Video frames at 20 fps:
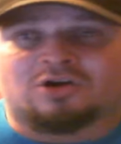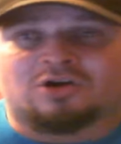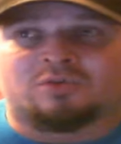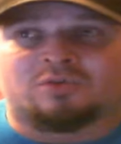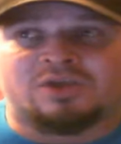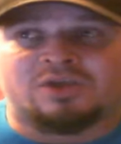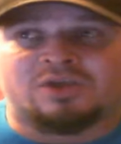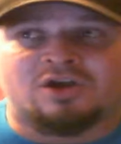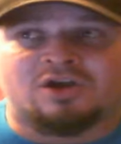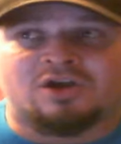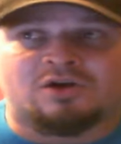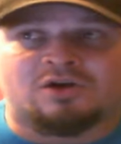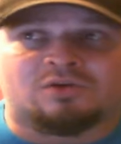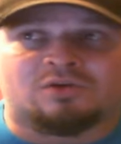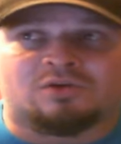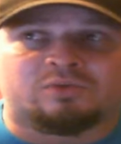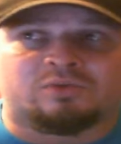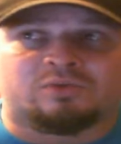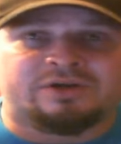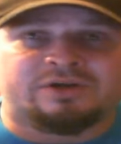
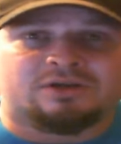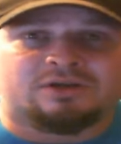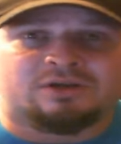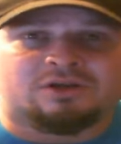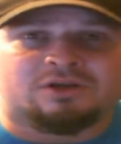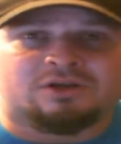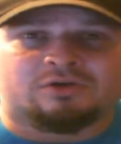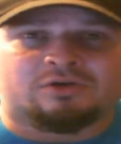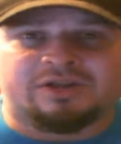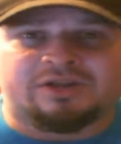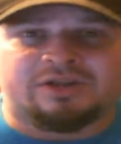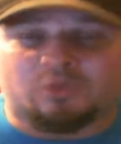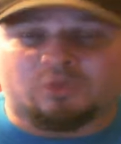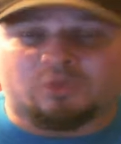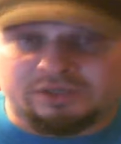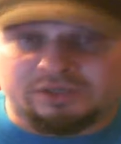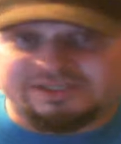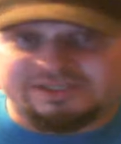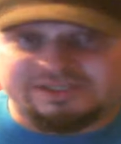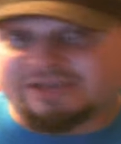you know, need to work
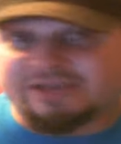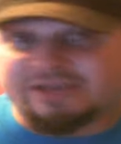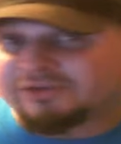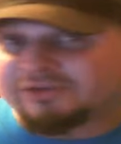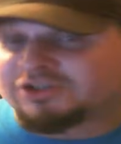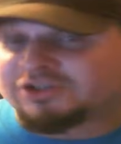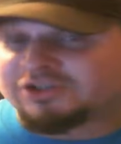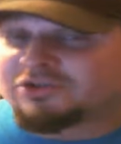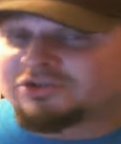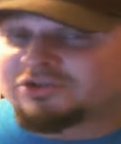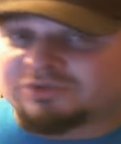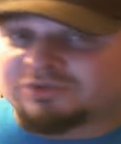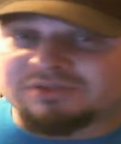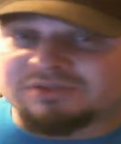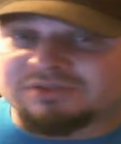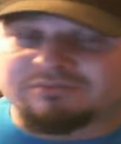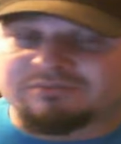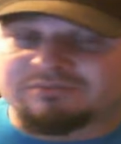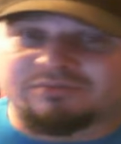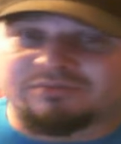together to do
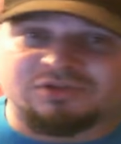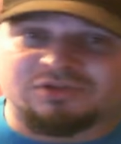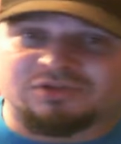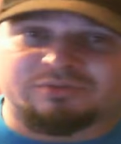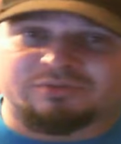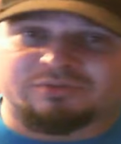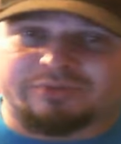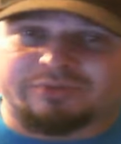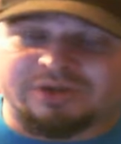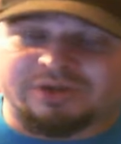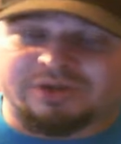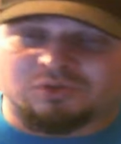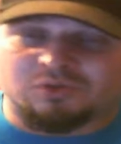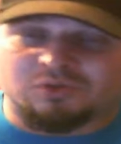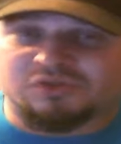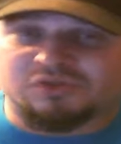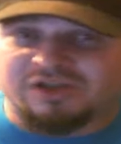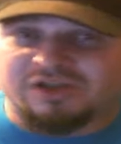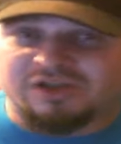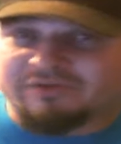some pretty cool
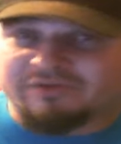stuff.